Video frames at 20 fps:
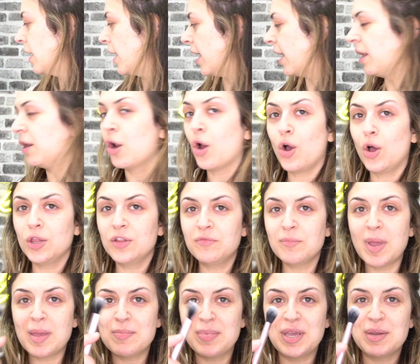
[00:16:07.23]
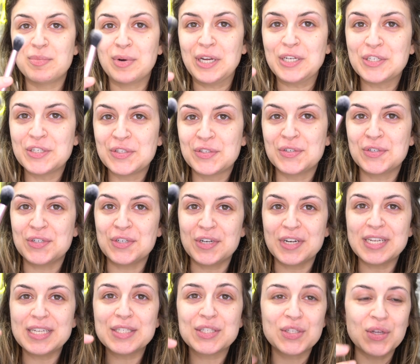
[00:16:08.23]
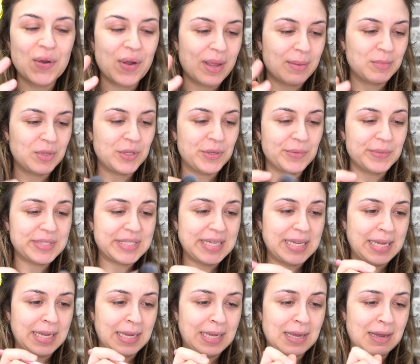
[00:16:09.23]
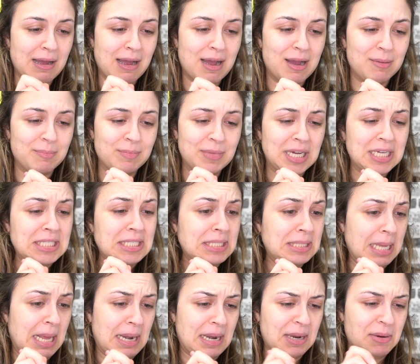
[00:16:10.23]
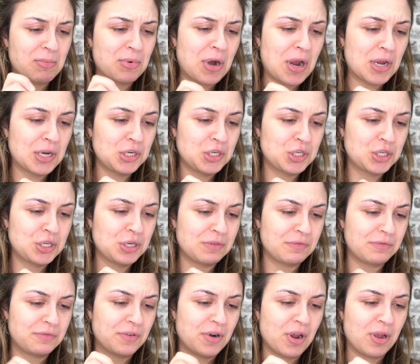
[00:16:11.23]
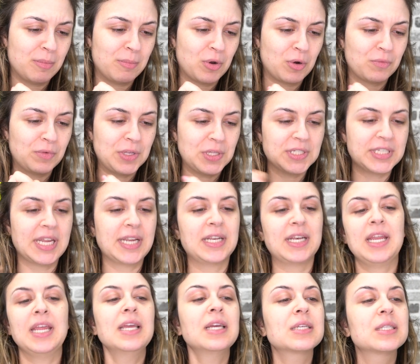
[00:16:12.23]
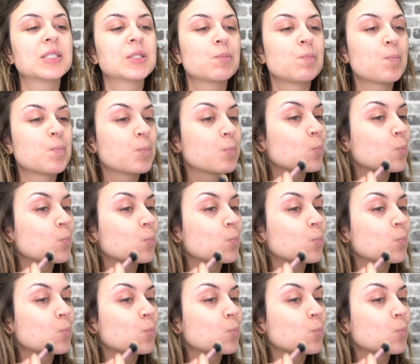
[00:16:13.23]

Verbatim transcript: And all of my big brushes are dirty, so I'm using um, a setting brush from Real Techniques.